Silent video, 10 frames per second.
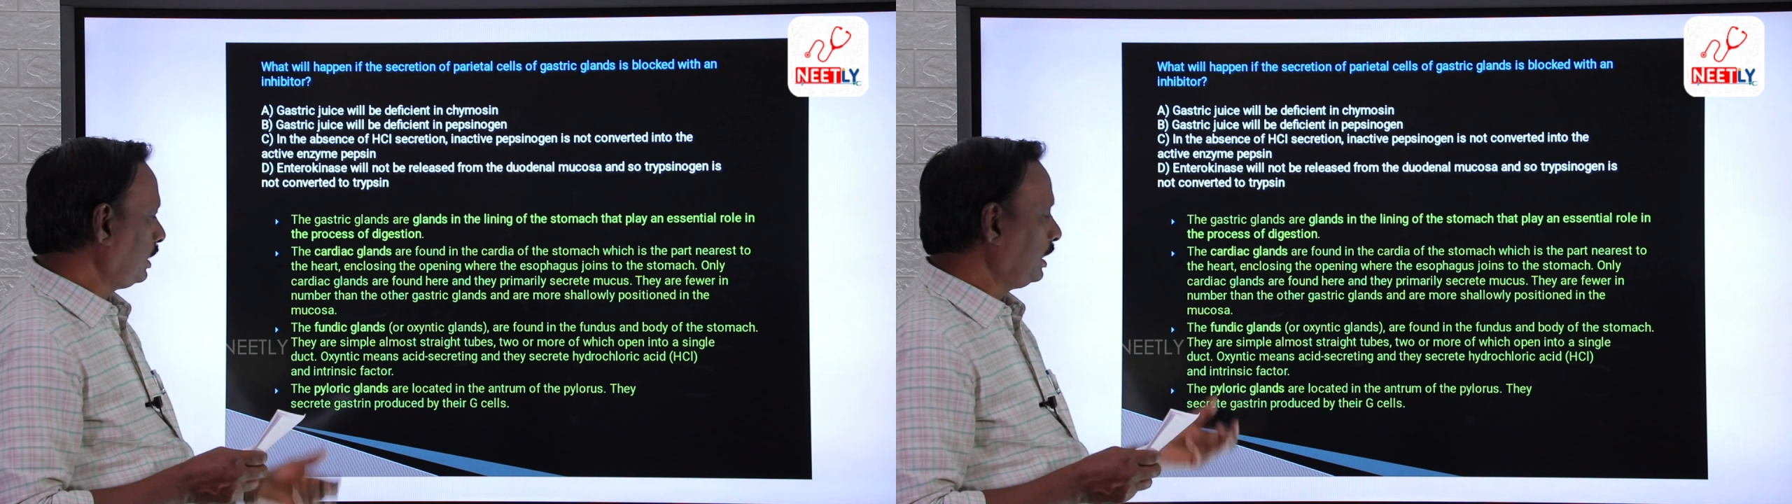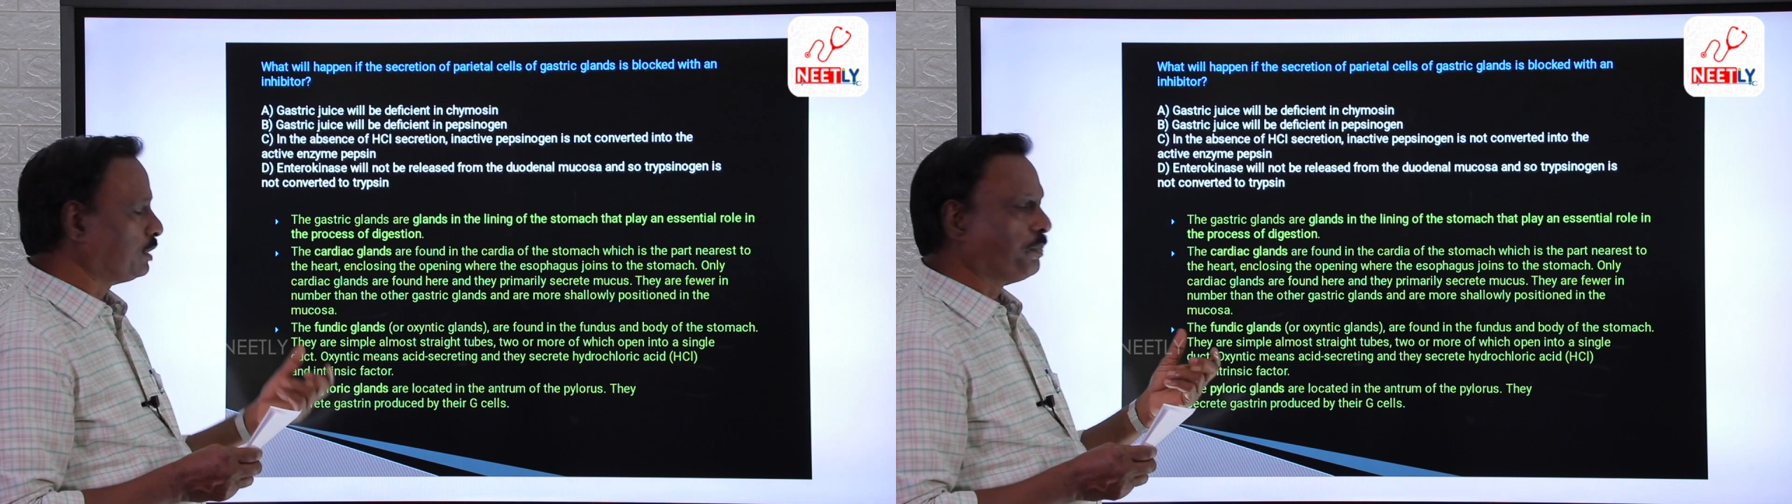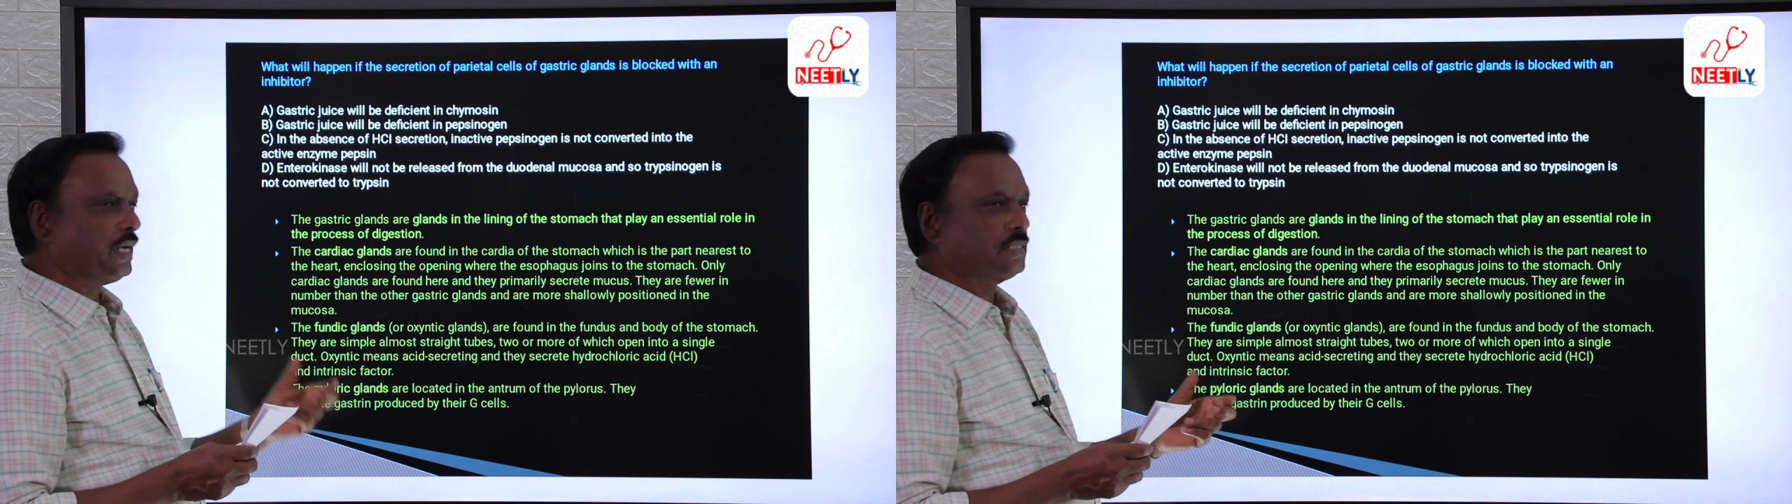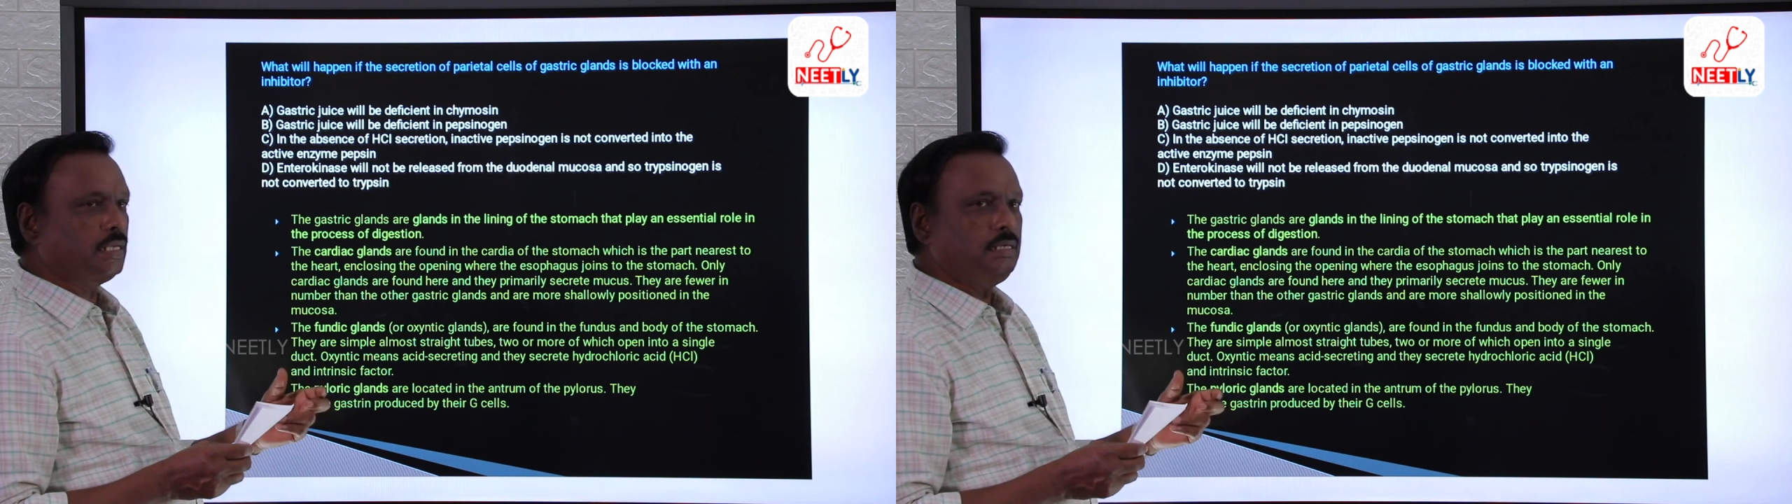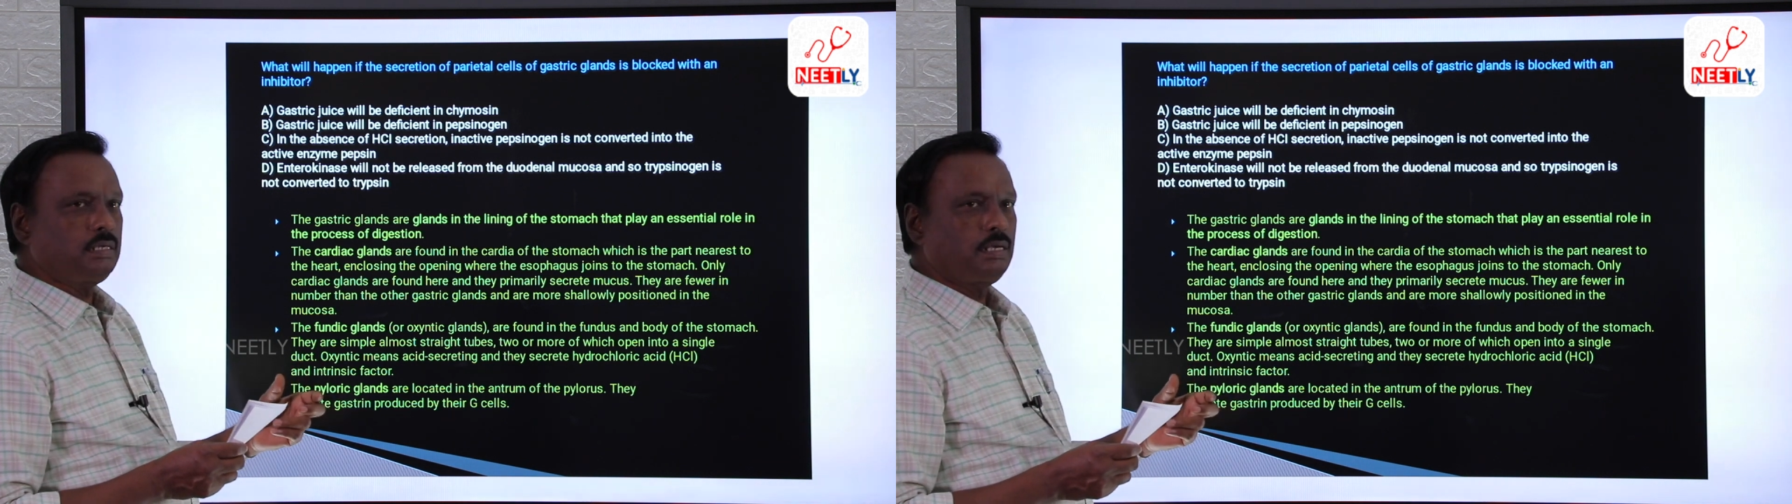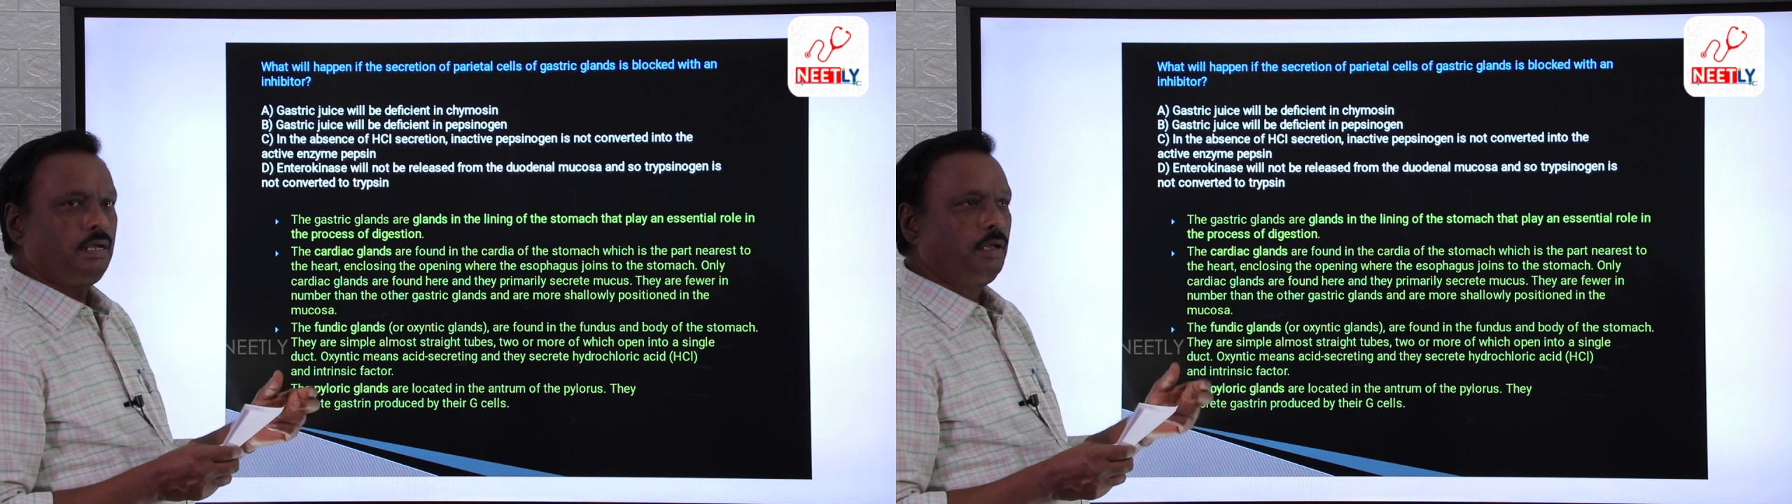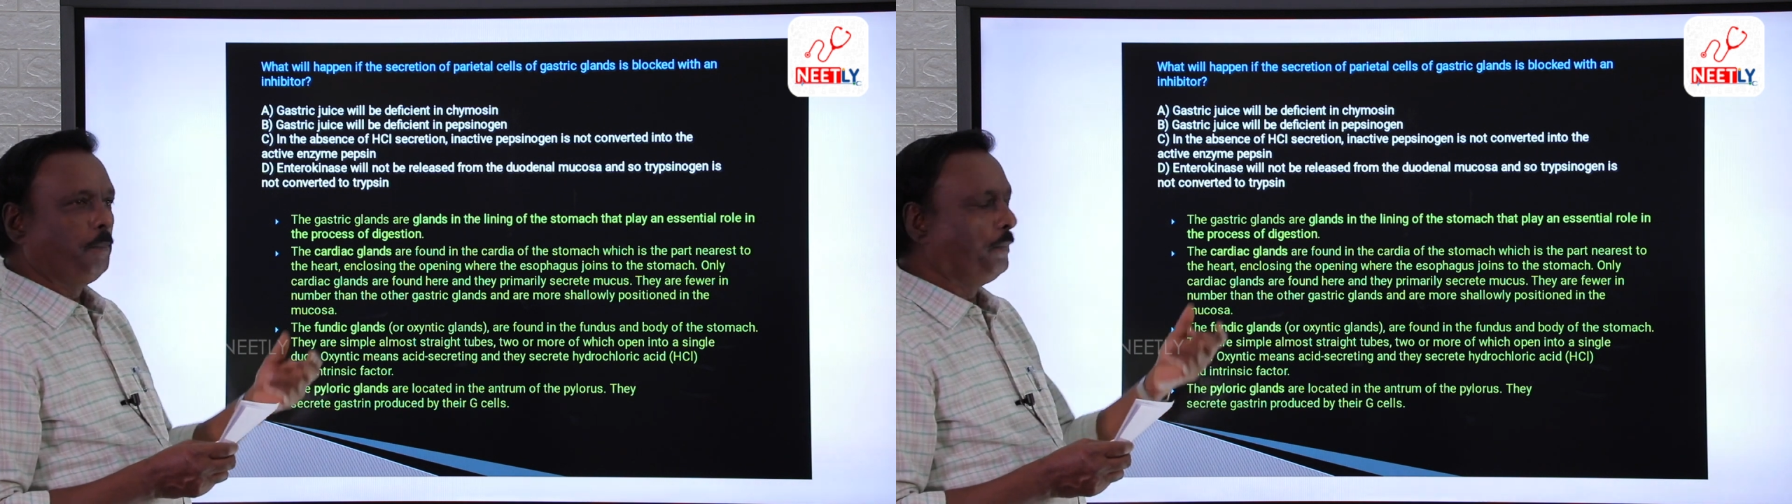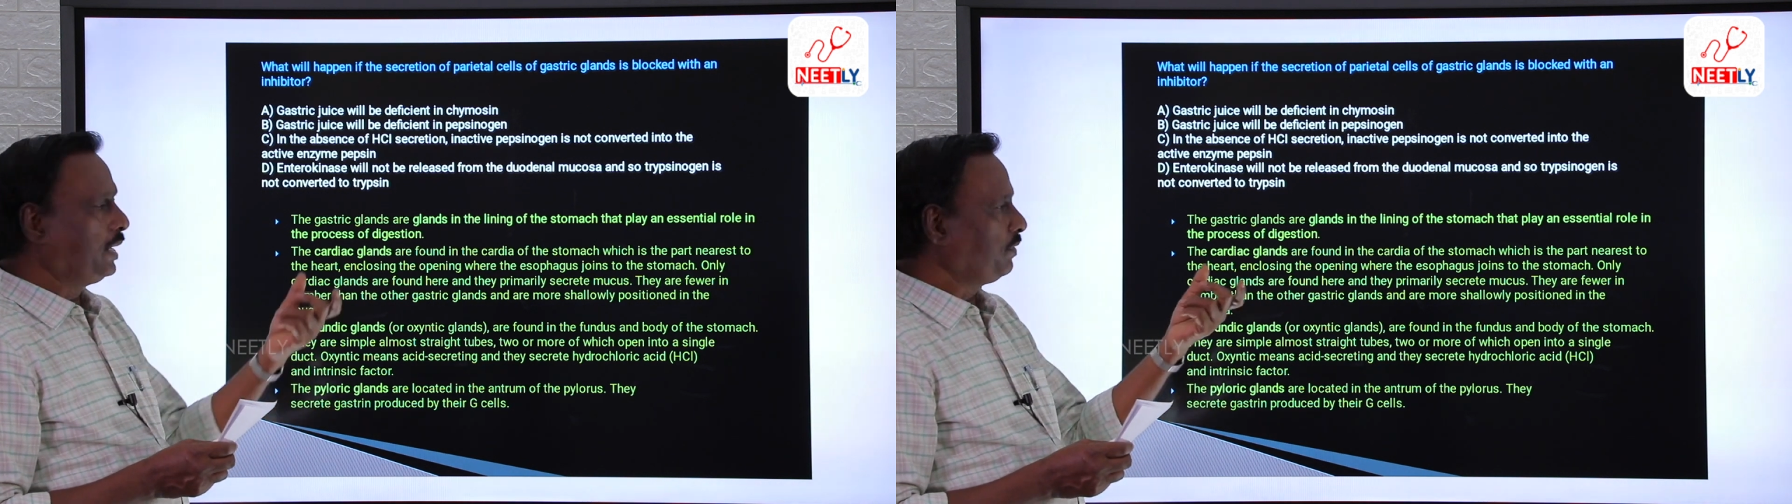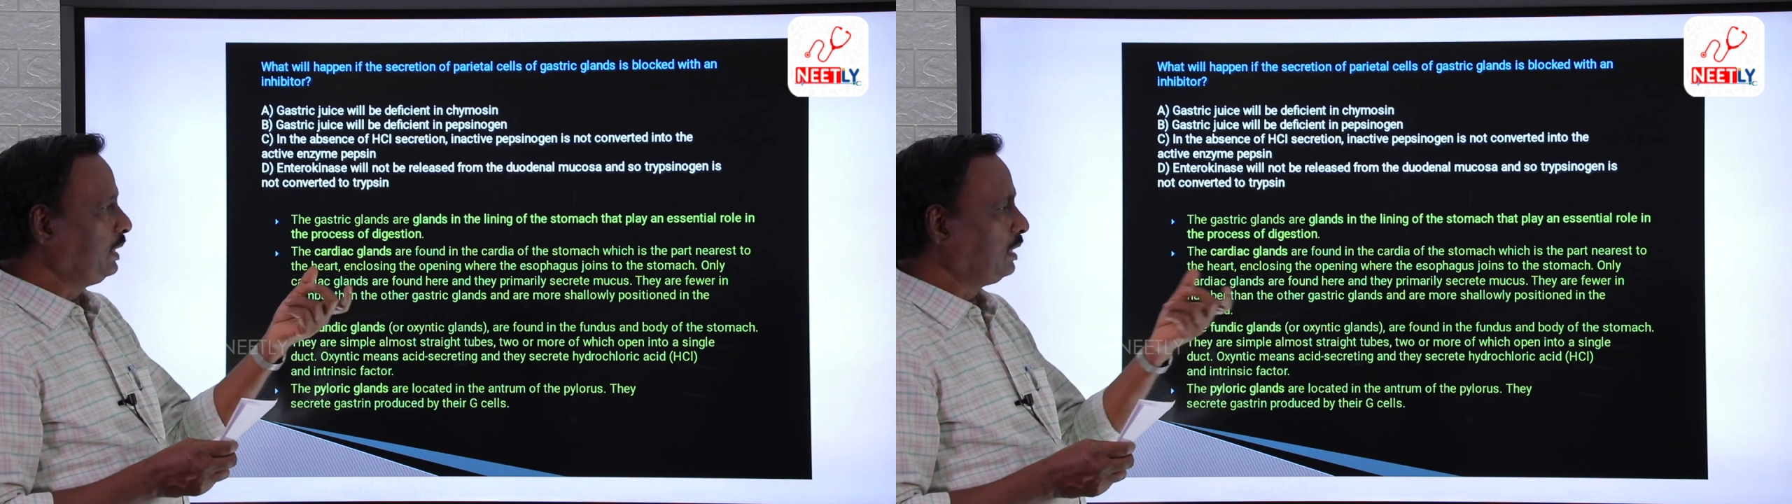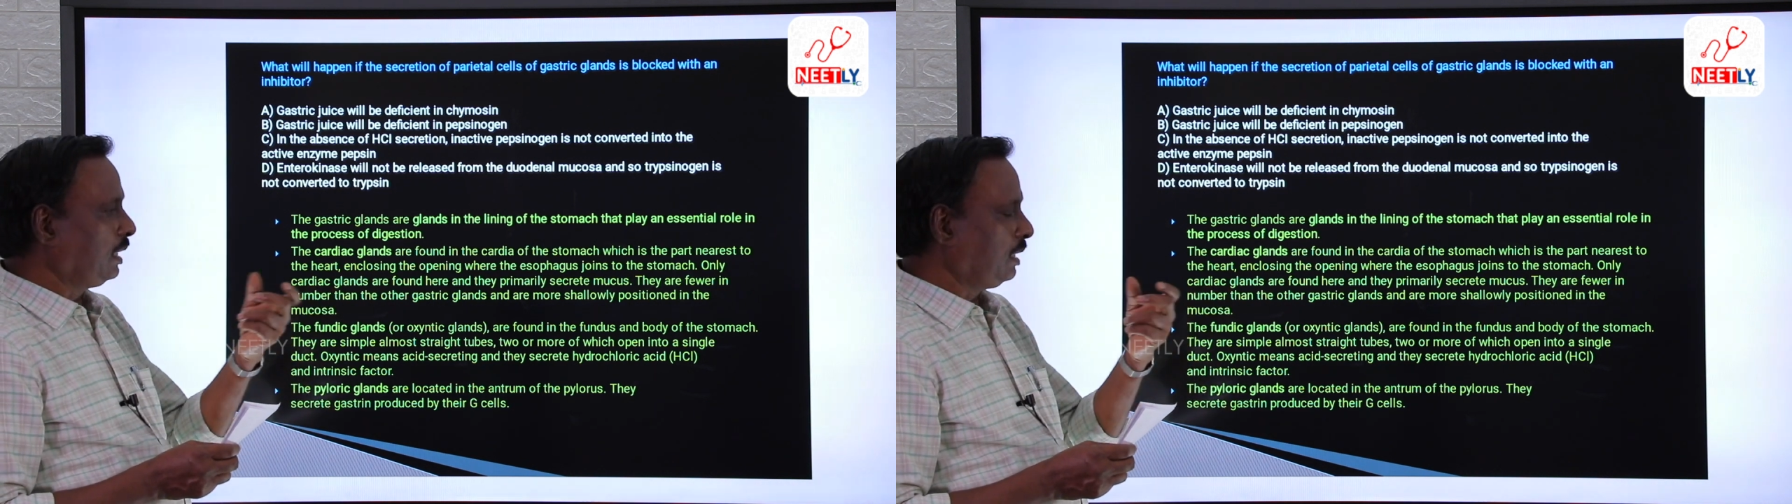is present
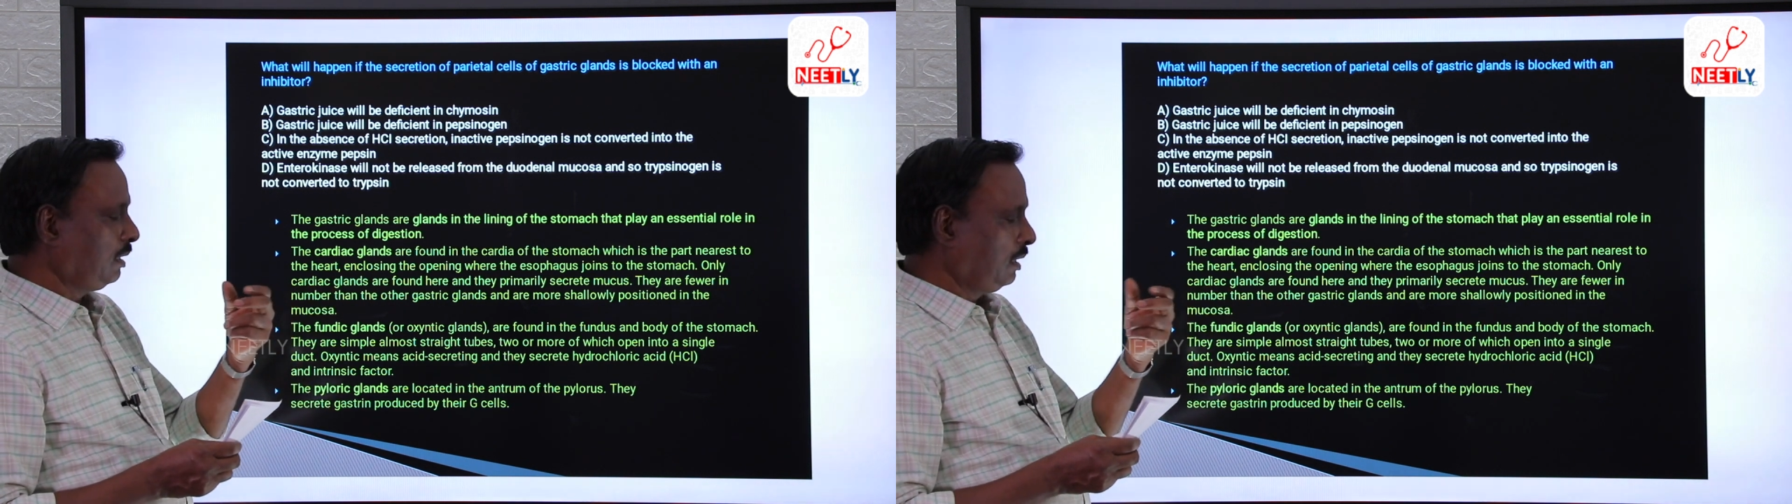between the